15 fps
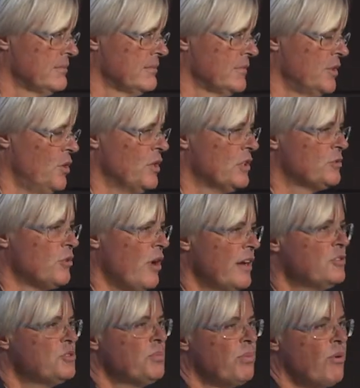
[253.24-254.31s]
You were trying
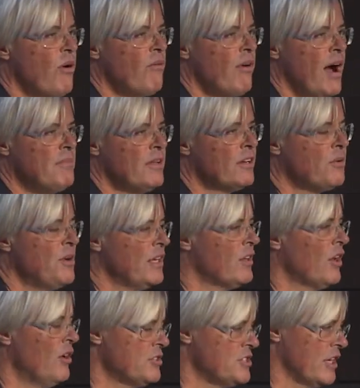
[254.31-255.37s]
to program and create
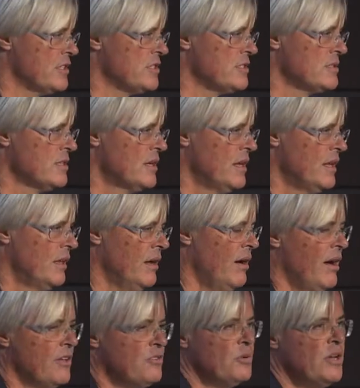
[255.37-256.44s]
logics. Now,
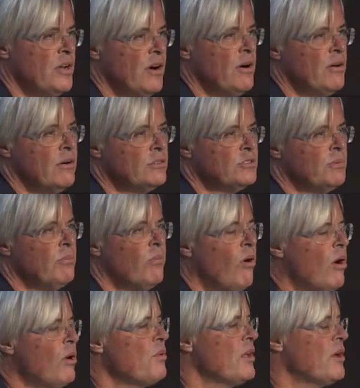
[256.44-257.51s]
as we know, the
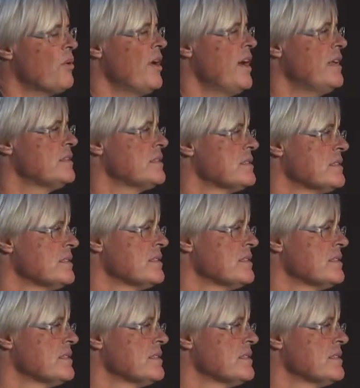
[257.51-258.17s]
more we create